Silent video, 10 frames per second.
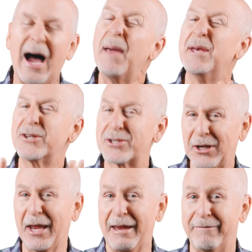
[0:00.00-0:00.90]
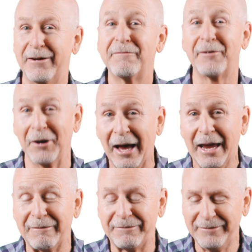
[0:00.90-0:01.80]
I'm his slave for
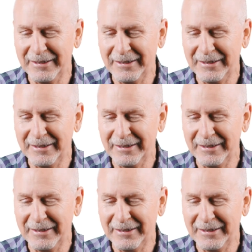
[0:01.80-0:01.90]
life.